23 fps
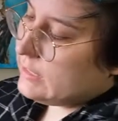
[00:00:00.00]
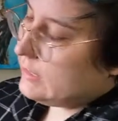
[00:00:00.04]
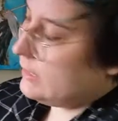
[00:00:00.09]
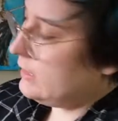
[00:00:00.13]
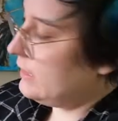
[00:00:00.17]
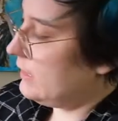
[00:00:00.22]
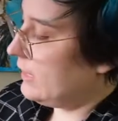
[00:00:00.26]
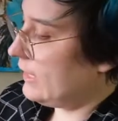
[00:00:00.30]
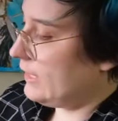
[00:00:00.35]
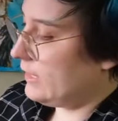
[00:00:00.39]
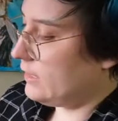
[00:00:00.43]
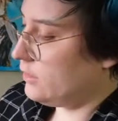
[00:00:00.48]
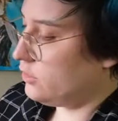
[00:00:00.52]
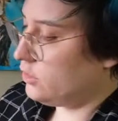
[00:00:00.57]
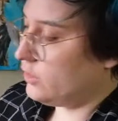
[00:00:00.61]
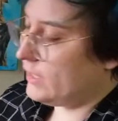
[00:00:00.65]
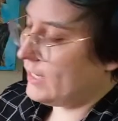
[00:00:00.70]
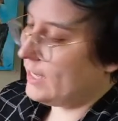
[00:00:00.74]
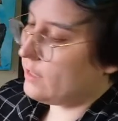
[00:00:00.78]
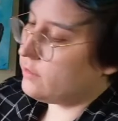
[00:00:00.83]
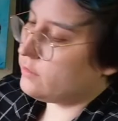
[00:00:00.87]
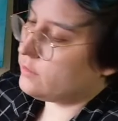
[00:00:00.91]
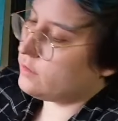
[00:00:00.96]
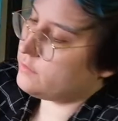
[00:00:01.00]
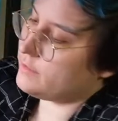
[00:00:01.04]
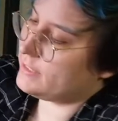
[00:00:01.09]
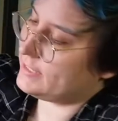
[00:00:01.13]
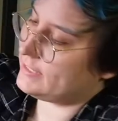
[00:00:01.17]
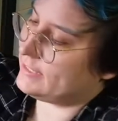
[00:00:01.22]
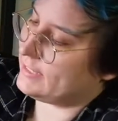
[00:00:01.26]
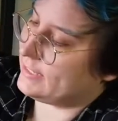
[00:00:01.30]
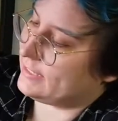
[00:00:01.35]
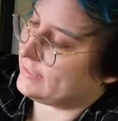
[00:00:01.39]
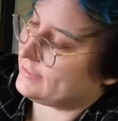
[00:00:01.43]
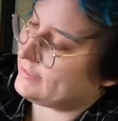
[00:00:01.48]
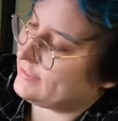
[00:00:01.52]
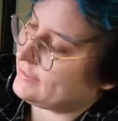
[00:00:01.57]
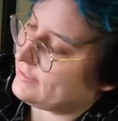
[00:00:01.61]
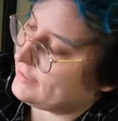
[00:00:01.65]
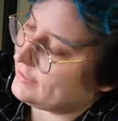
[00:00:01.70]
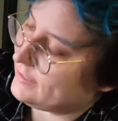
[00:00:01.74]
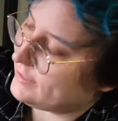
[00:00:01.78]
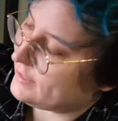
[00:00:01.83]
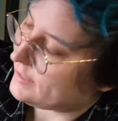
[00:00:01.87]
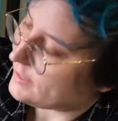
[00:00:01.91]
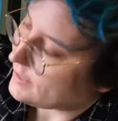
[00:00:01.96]
Like, look how low this is
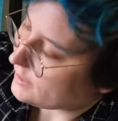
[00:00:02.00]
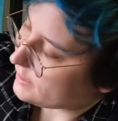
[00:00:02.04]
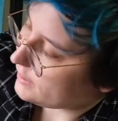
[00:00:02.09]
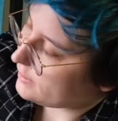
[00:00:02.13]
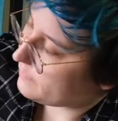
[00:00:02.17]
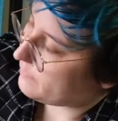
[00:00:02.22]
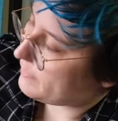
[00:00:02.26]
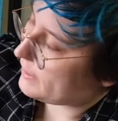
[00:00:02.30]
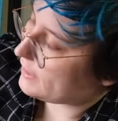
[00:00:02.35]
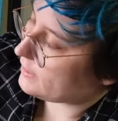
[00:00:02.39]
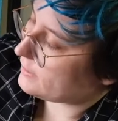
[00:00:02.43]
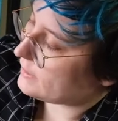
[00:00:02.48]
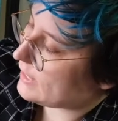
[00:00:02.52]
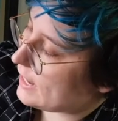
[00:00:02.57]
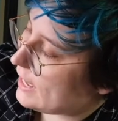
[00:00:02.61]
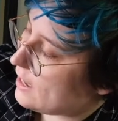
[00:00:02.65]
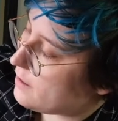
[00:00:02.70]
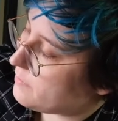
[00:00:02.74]
compared to how